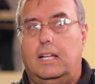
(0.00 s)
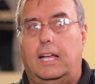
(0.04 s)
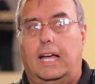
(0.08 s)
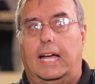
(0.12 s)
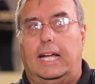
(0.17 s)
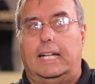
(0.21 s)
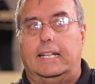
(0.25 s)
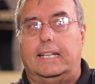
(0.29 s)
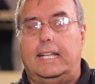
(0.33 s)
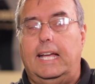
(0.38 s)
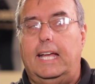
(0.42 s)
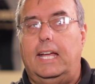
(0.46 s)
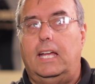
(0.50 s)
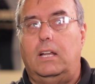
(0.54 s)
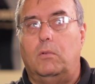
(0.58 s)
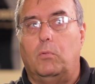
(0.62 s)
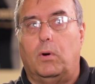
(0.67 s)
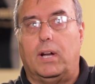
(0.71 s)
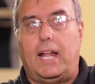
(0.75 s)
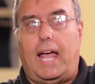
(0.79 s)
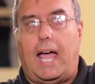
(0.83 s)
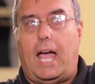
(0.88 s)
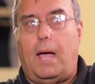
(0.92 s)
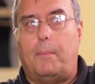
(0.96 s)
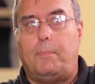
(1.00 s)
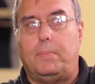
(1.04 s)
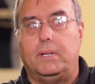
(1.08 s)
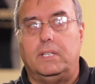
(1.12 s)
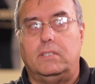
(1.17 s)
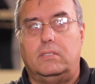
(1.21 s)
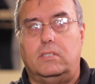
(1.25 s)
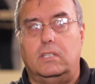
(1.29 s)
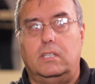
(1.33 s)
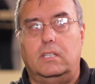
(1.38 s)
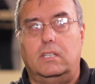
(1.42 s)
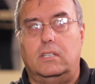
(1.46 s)
And then what
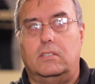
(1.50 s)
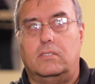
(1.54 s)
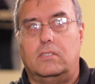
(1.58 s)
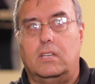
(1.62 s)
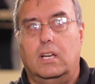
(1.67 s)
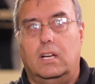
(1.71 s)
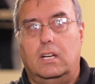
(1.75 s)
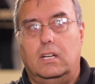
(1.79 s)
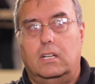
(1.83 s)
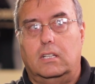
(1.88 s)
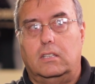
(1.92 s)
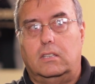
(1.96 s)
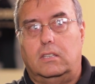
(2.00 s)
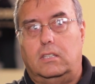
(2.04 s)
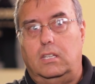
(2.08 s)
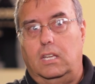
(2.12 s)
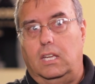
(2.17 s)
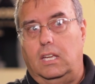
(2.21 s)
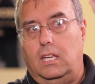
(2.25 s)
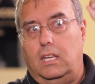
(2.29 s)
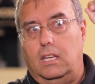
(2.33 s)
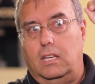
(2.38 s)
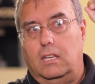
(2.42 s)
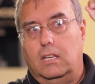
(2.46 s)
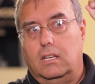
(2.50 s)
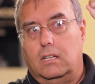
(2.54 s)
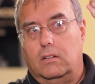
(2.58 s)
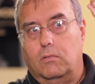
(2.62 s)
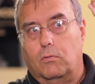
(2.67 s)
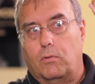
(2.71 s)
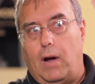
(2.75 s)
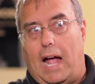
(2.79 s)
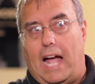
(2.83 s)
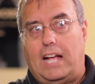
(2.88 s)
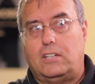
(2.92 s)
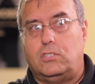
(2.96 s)
happens is the
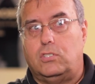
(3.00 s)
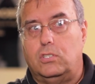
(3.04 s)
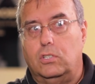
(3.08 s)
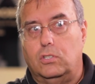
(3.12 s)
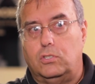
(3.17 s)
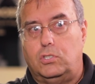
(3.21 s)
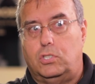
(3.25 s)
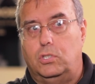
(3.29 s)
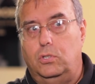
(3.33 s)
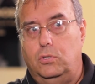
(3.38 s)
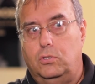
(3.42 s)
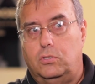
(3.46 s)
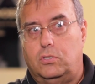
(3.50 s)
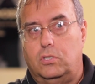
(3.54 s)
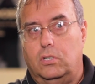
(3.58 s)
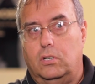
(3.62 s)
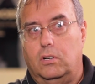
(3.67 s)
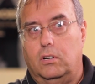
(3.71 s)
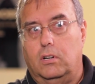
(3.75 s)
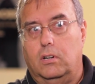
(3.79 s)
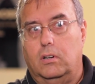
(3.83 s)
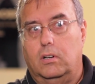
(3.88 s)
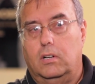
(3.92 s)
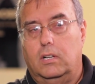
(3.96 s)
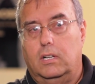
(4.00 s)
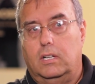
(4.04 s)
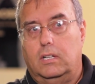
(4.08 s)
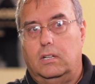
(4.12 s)
rational chooser